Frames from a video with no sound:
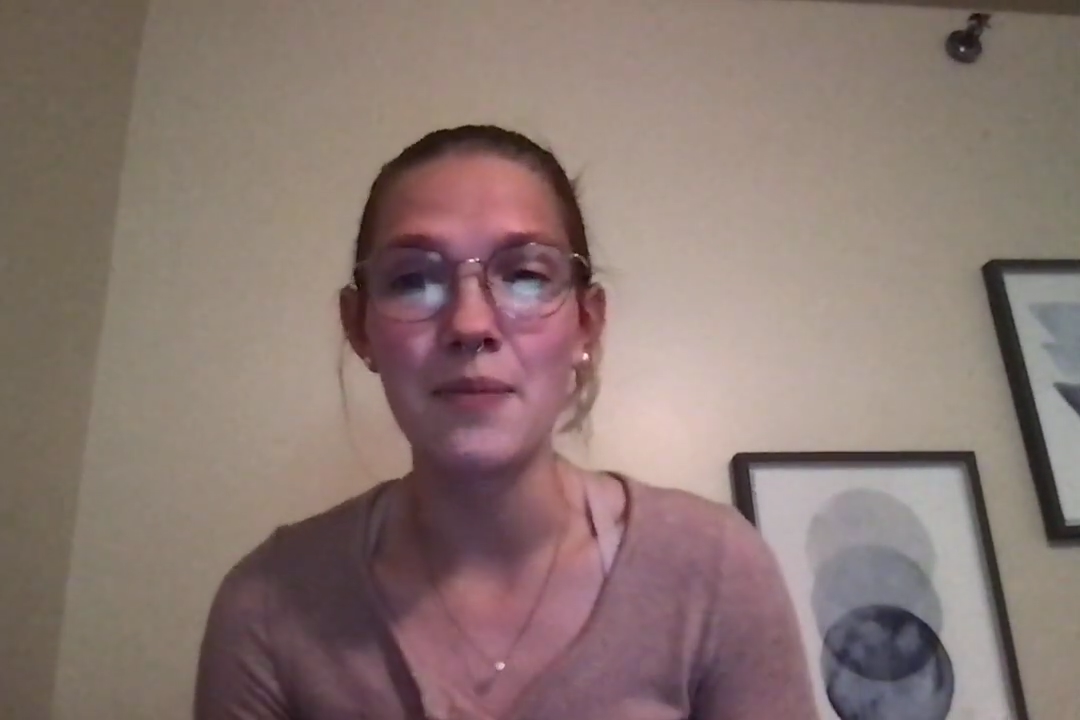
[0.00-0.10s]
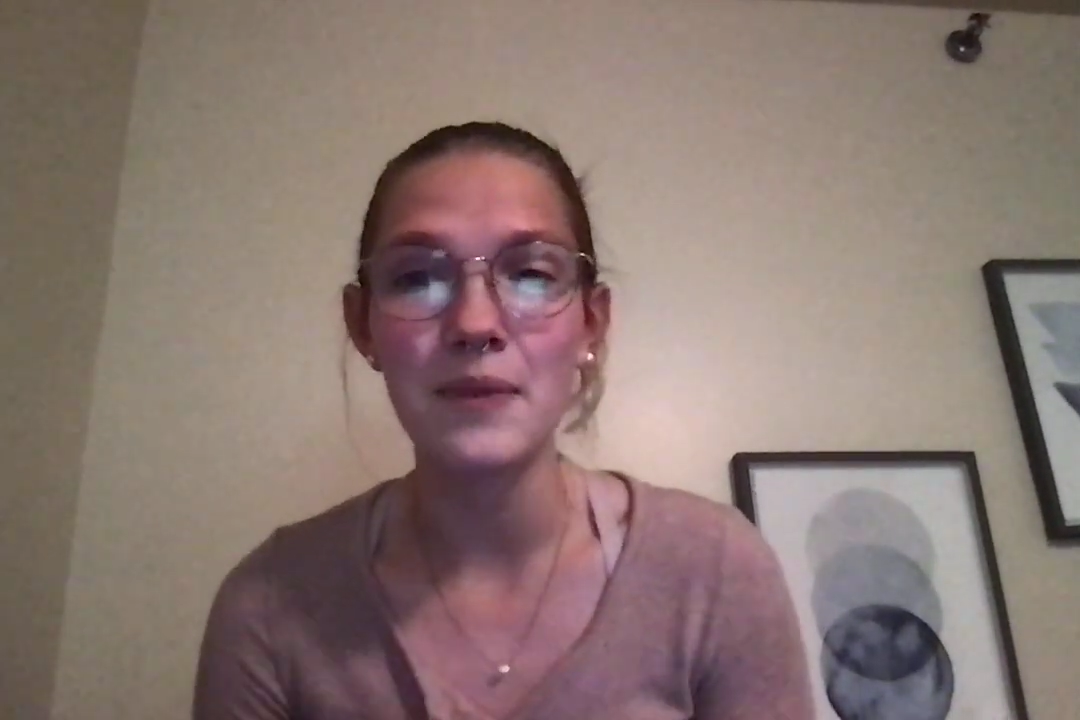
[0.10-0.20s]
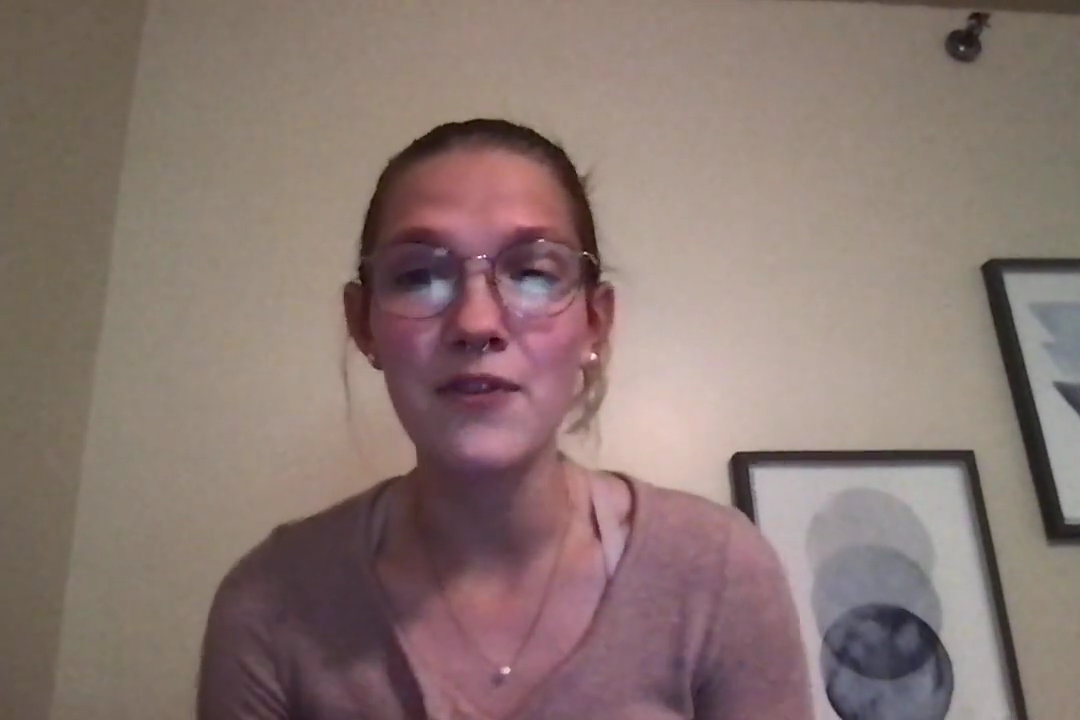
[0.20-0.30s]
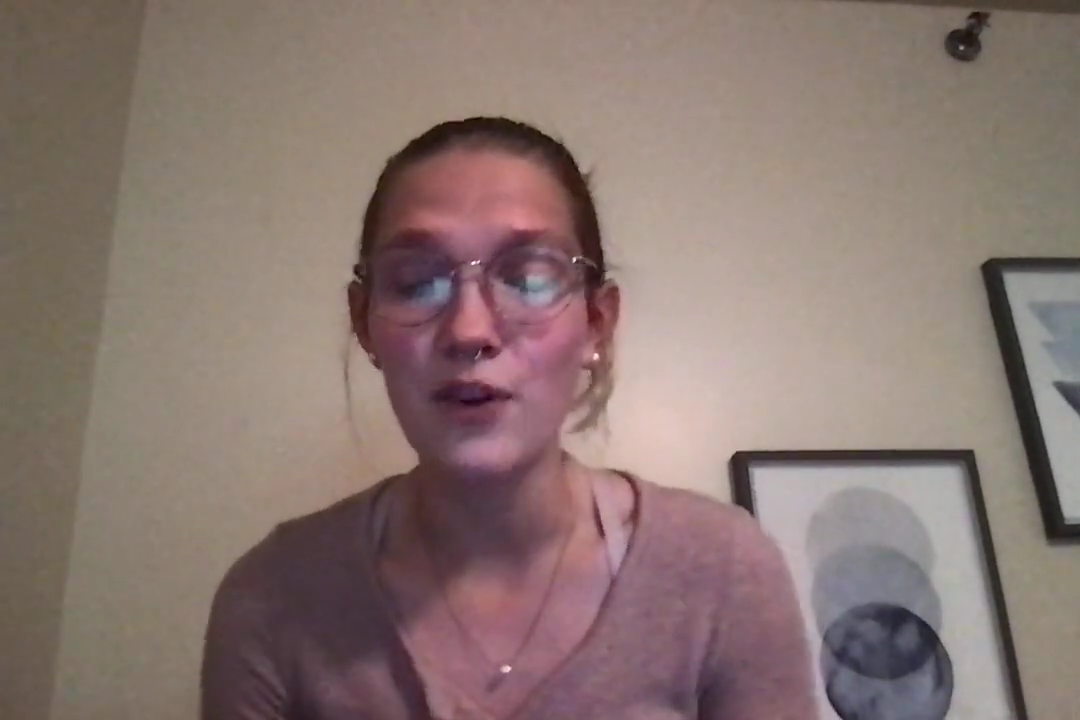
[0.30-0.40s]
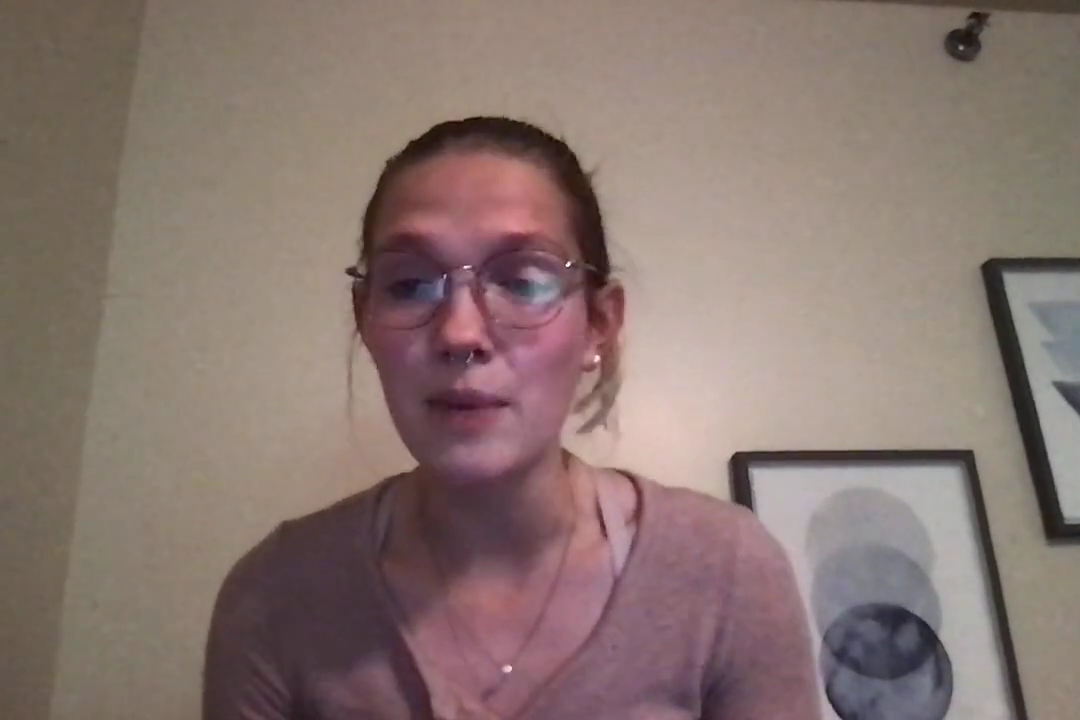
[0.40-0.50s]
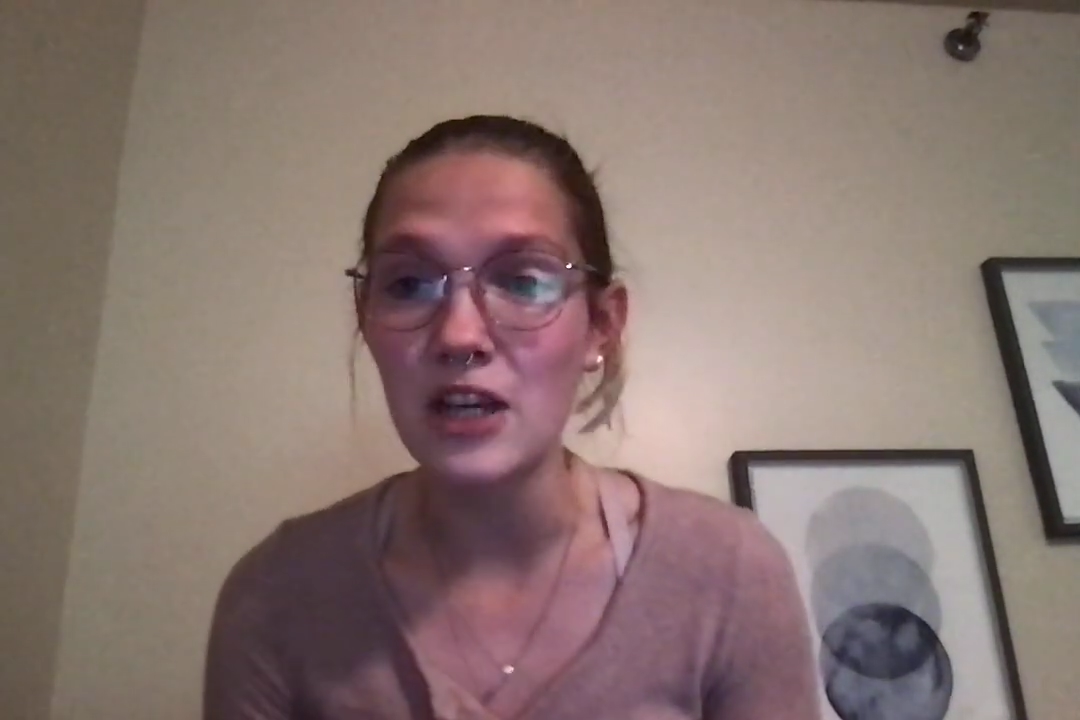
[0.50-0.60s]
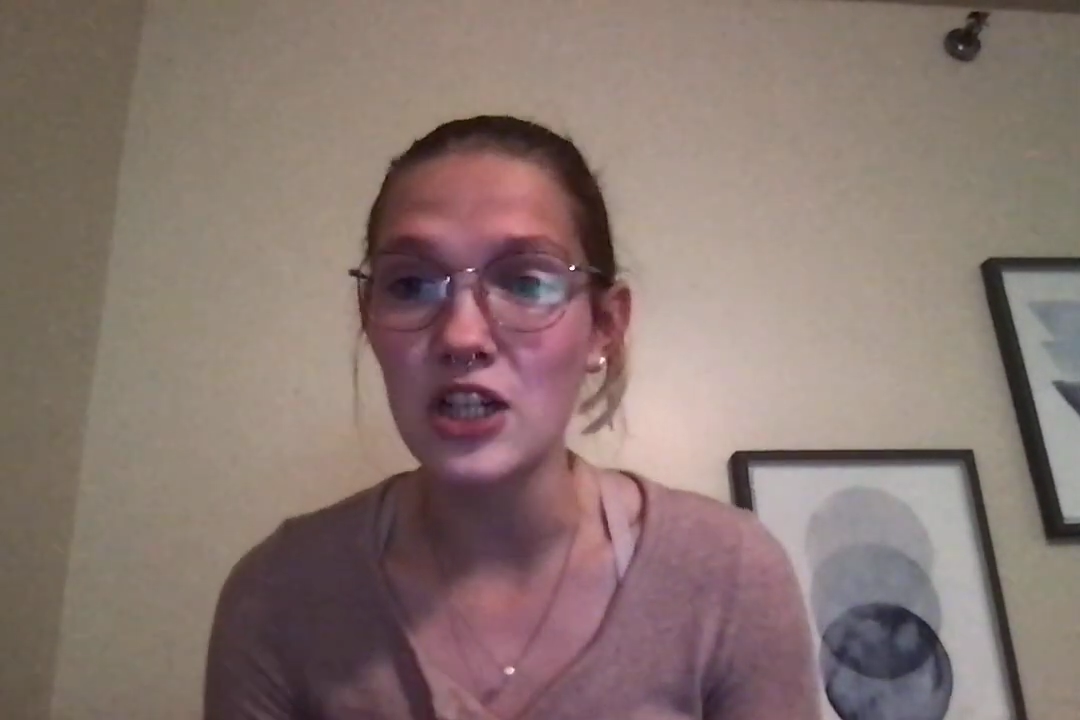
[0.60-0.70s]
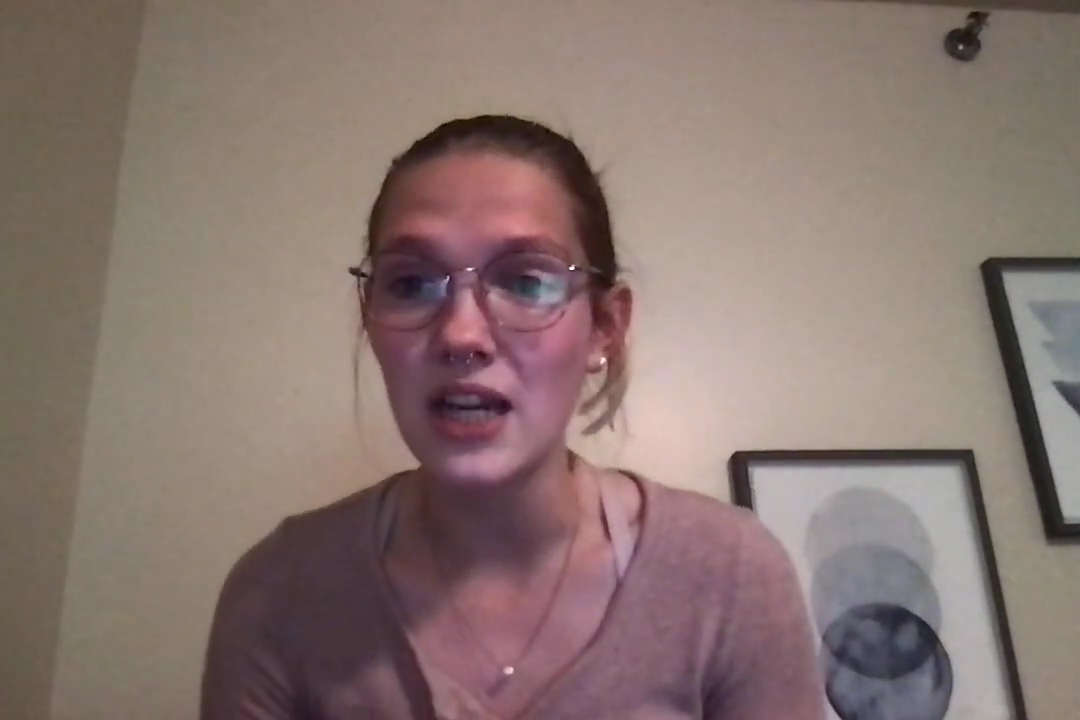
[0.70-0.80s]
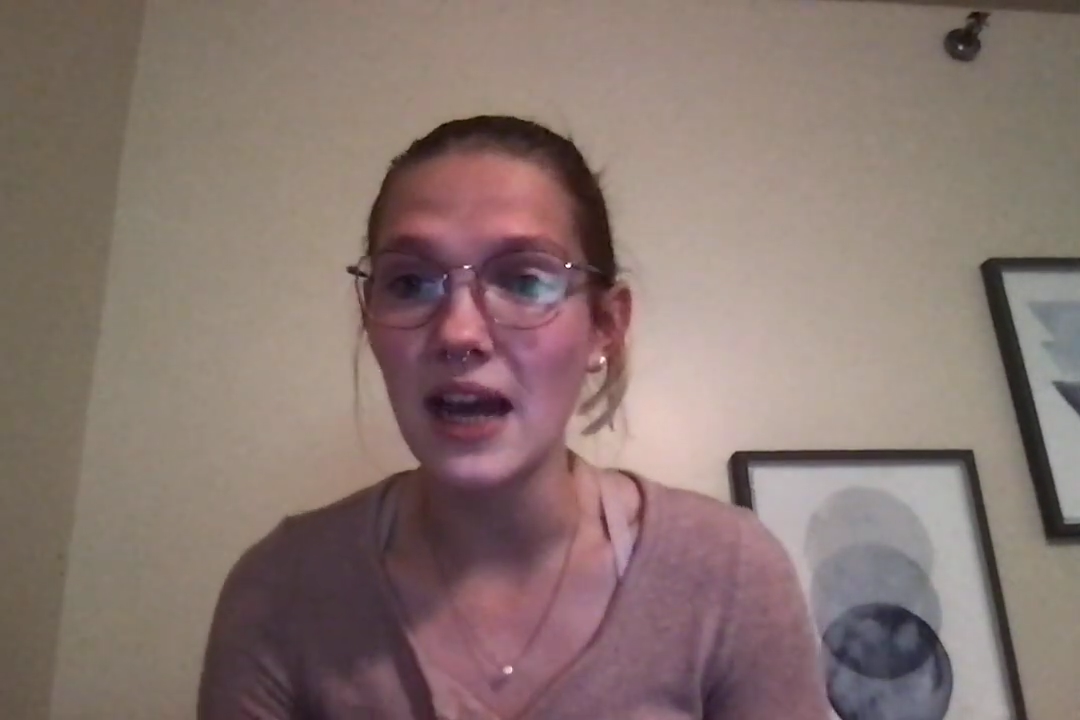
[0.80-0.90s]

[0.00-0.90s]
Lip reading: information,